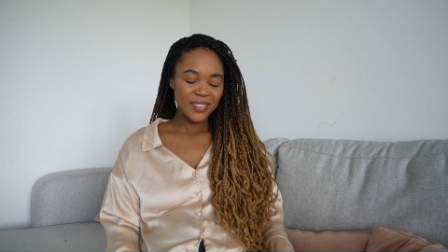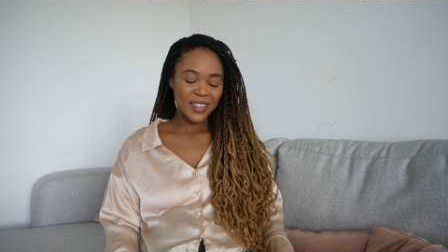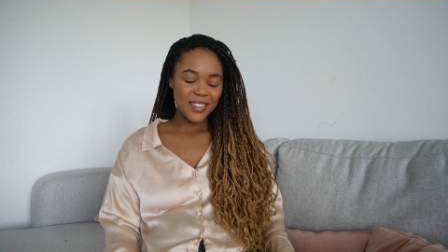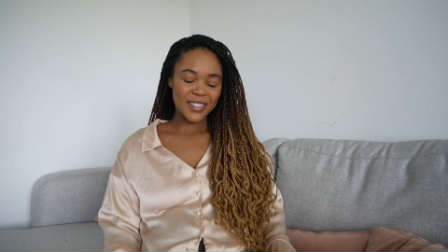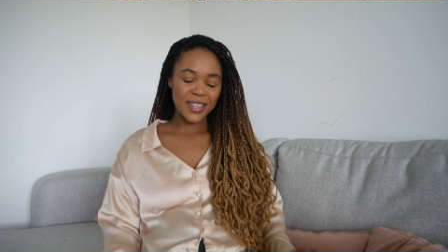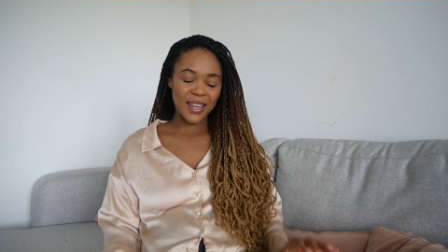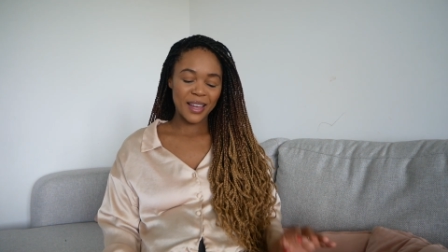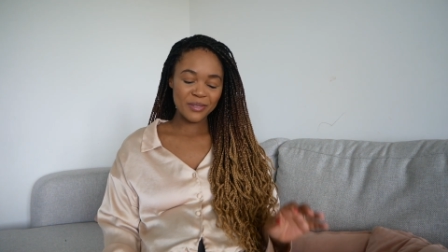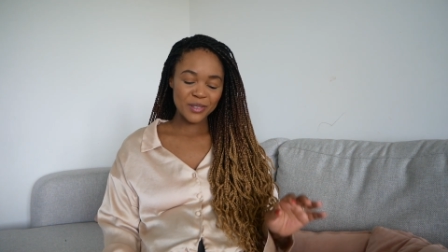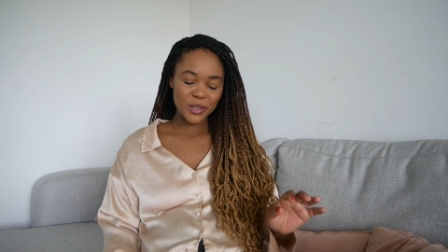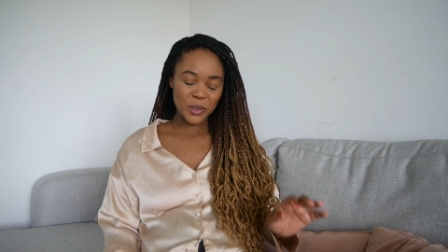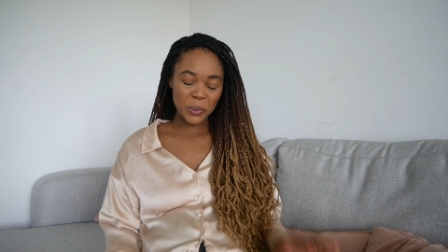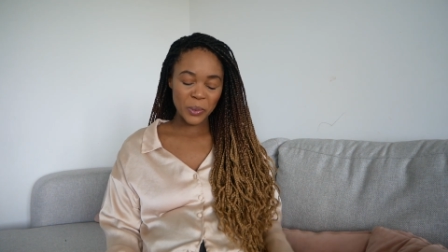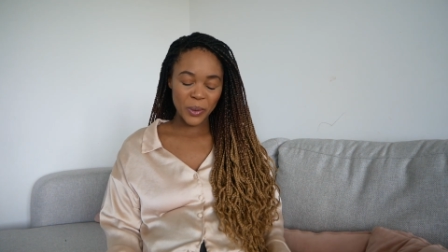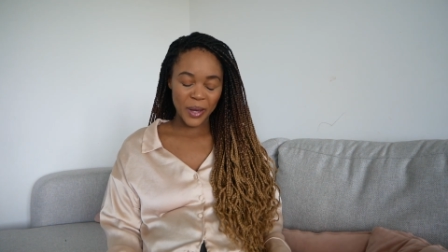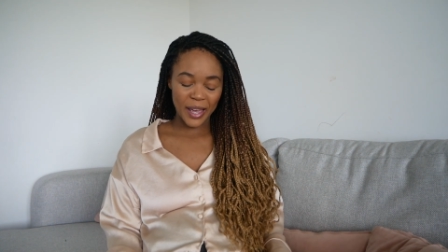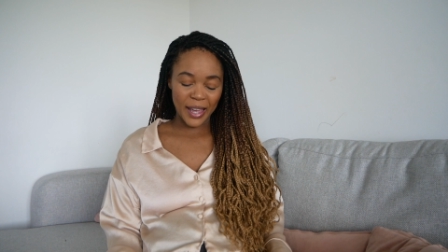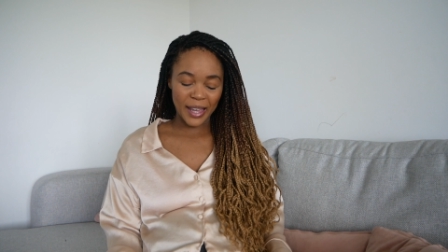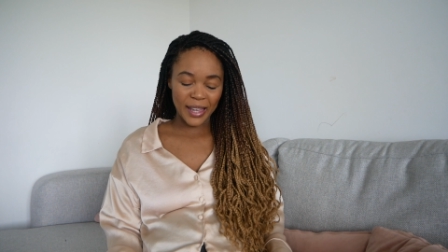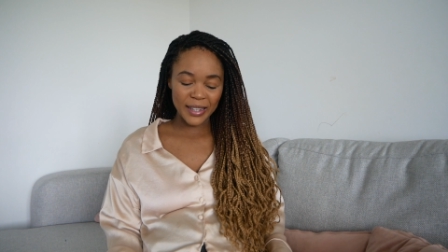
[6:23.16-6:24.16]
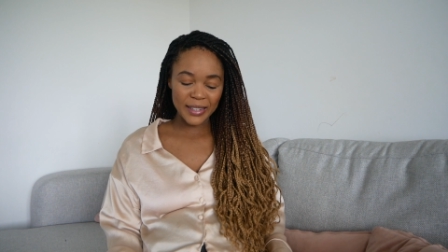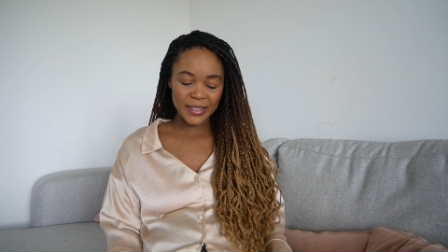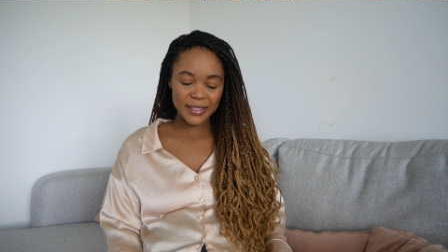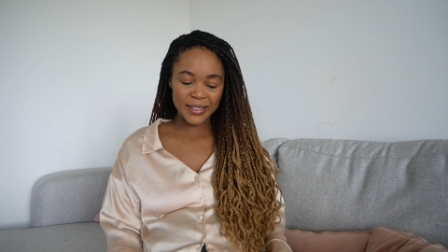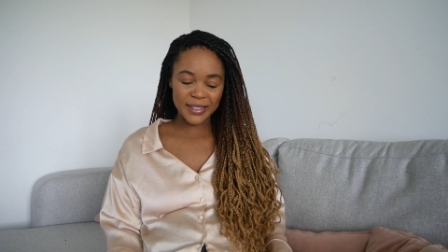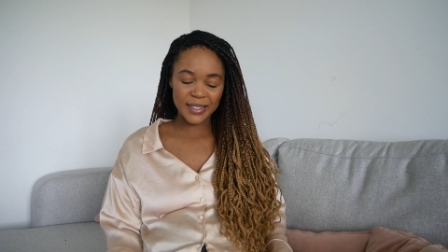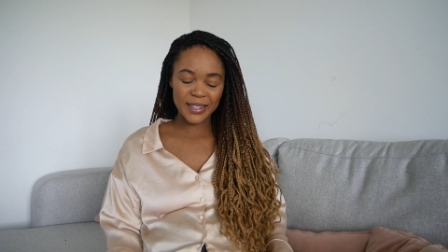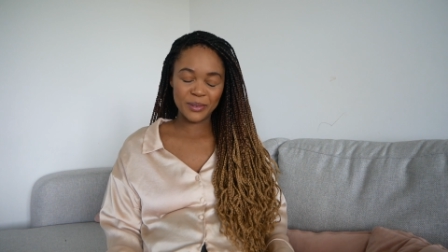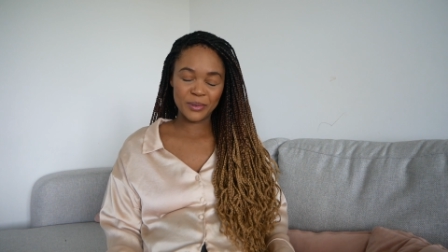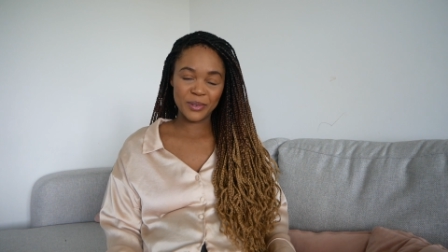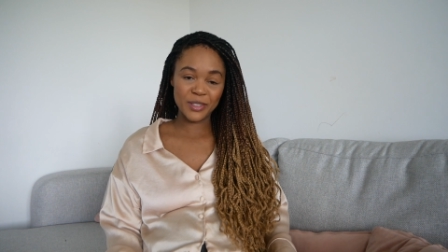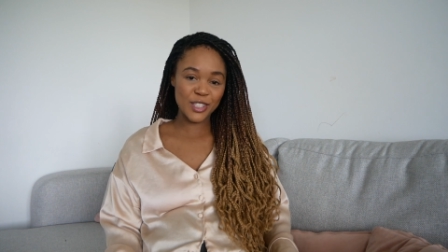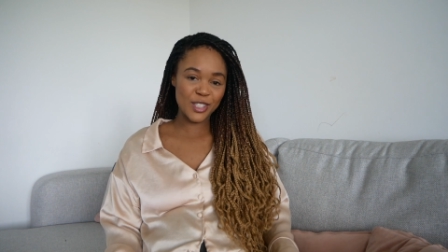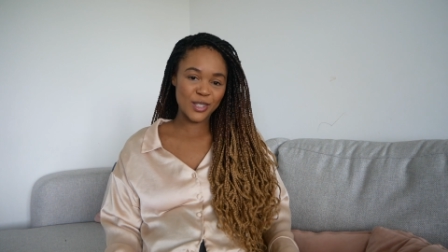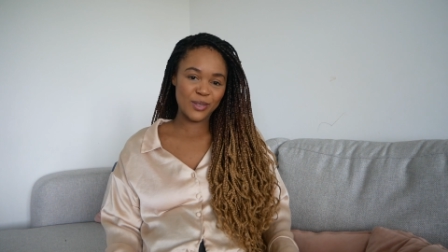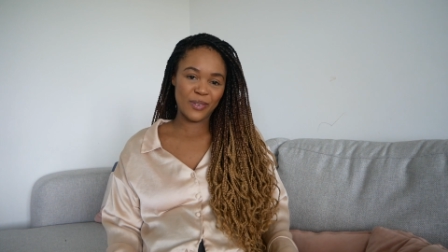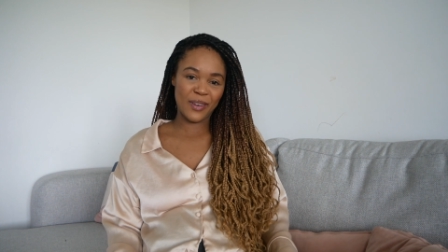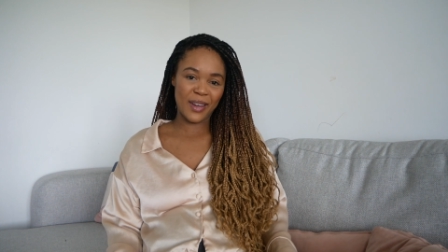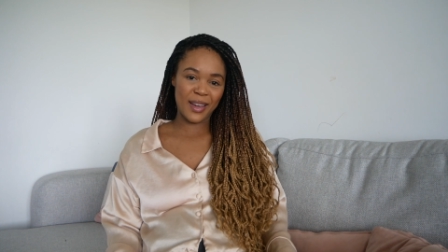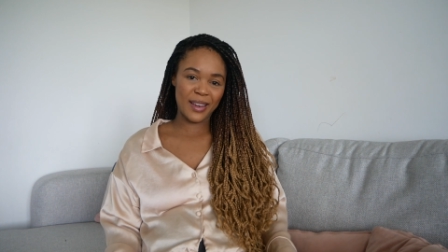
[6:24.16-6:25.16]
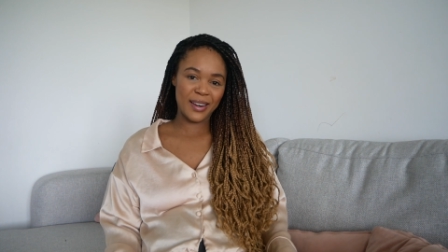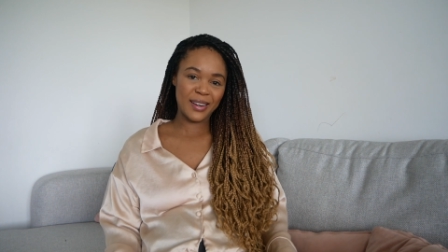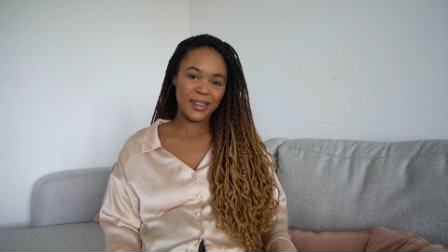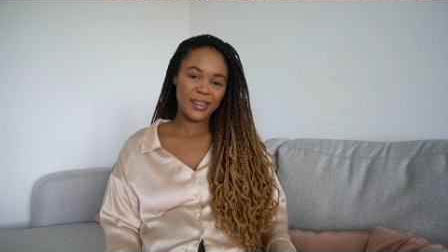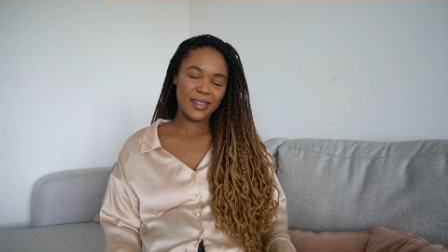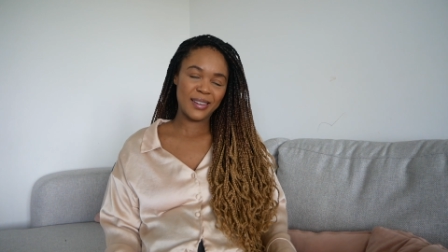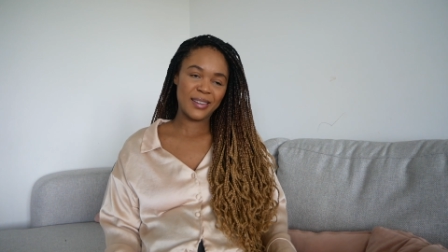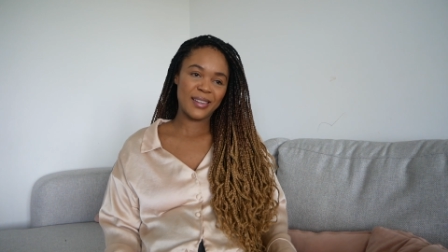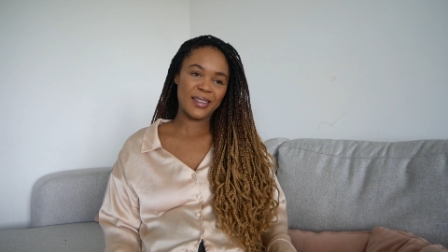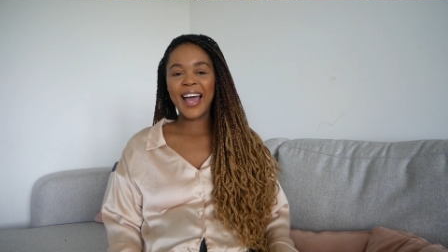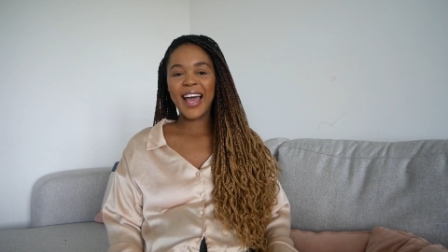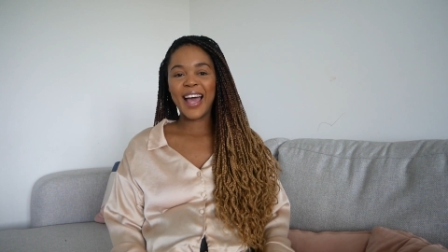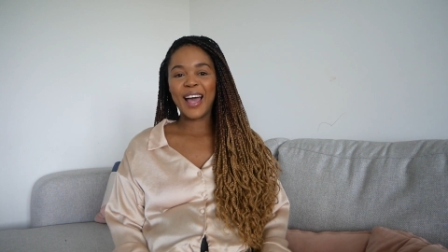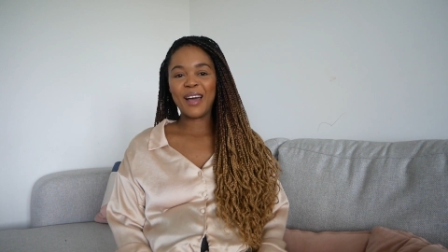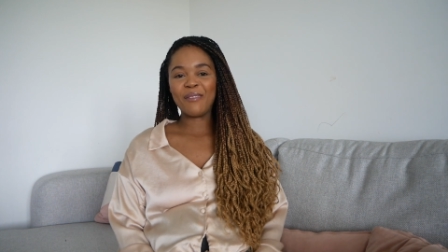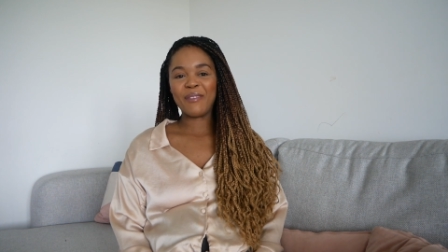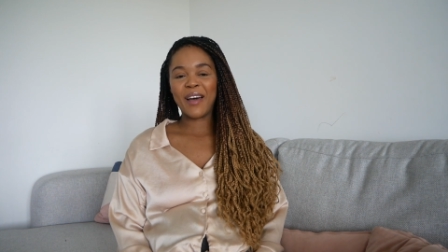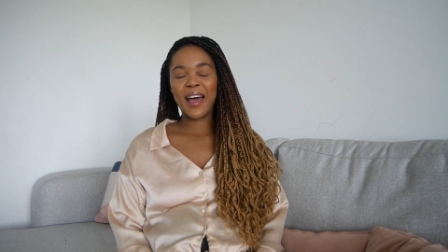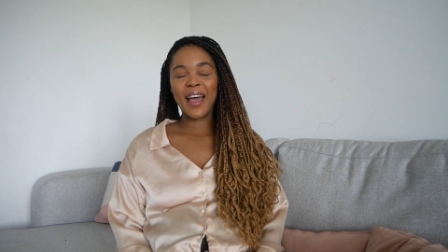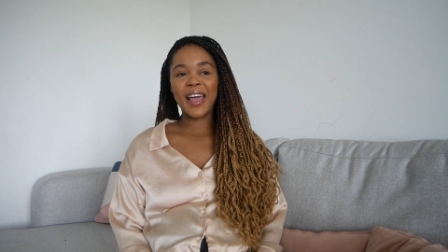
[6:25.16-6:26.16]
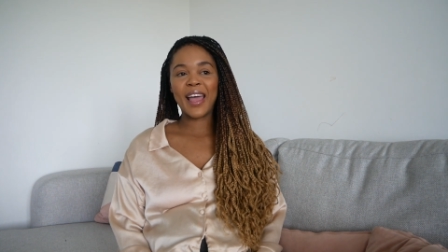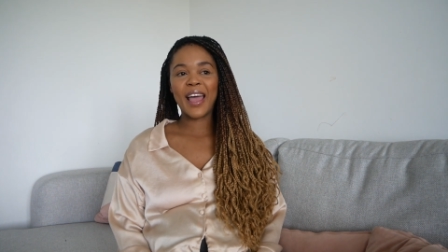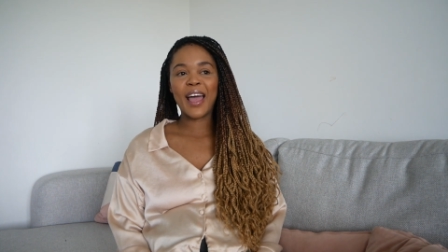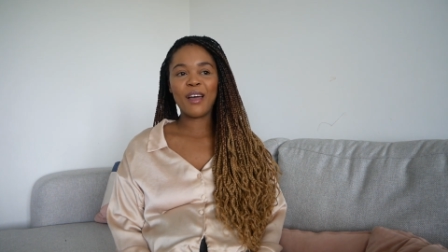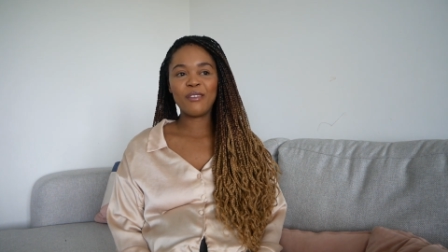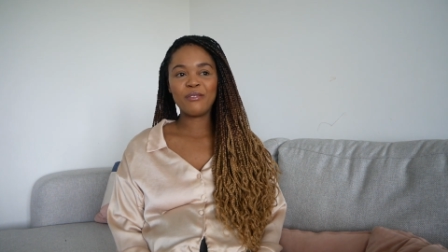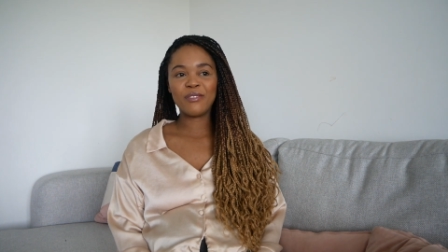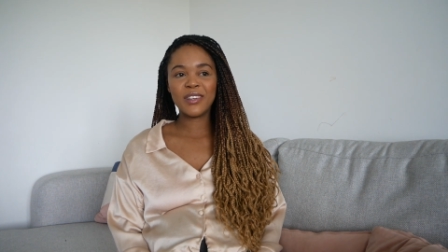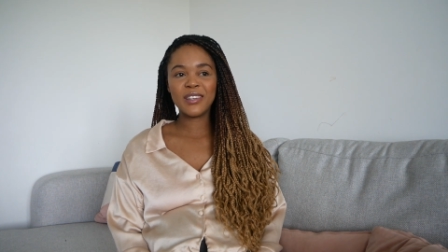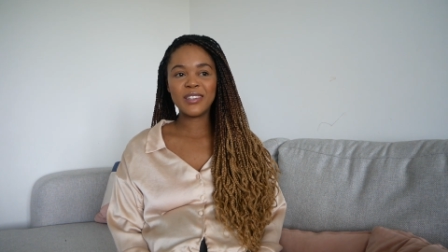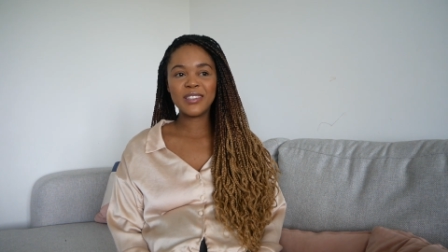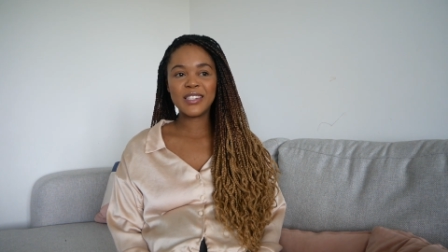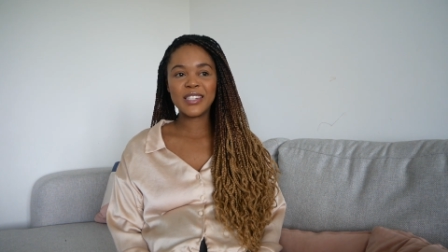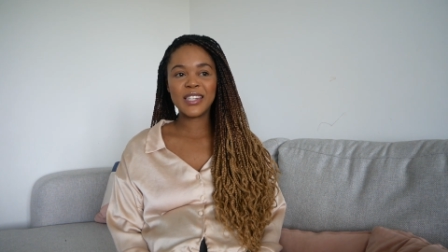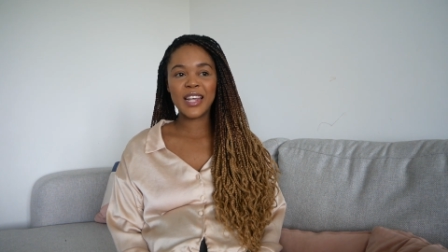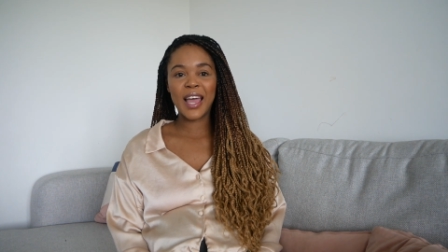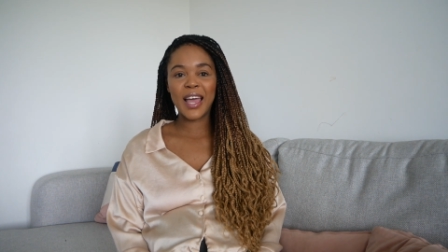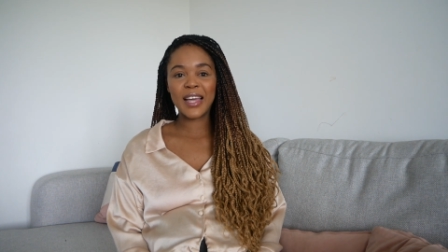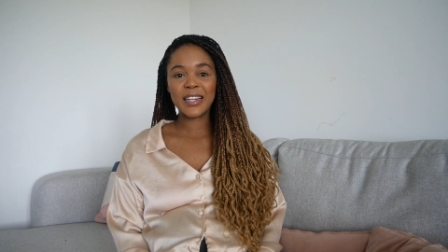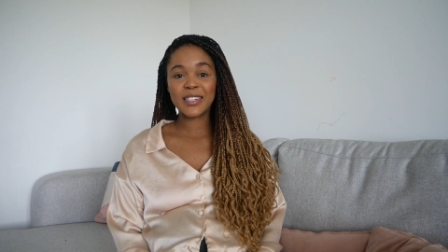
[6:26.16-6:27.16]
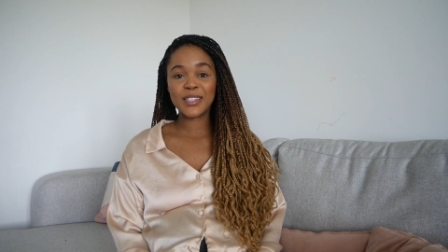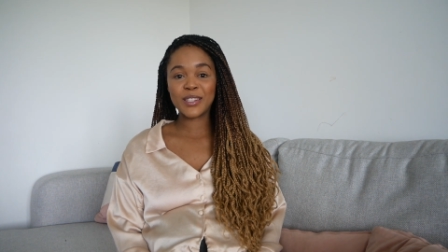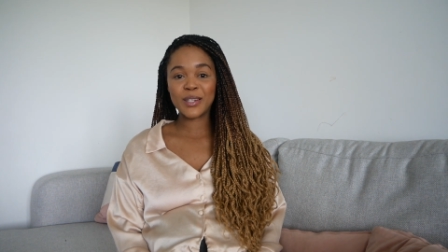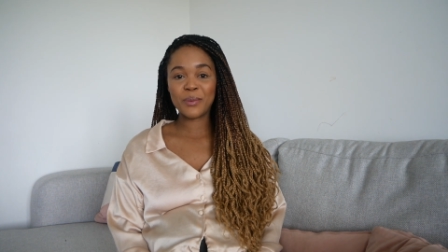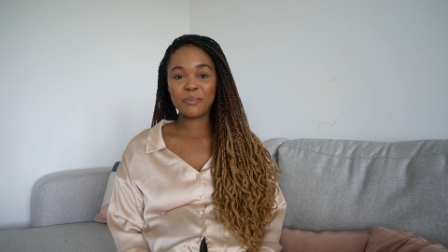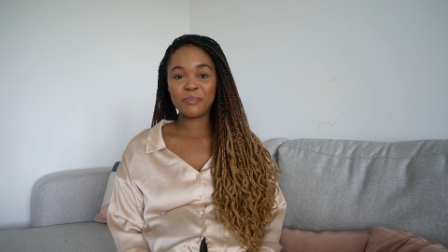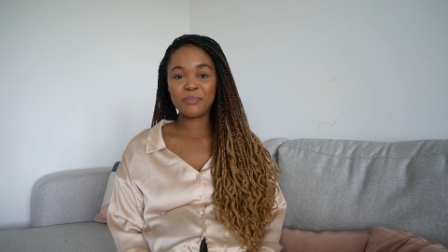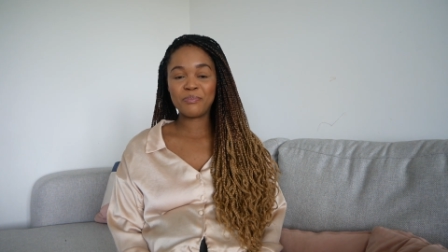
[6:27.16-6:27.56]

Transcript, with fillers: so i have to wait which is fine um i haven't yet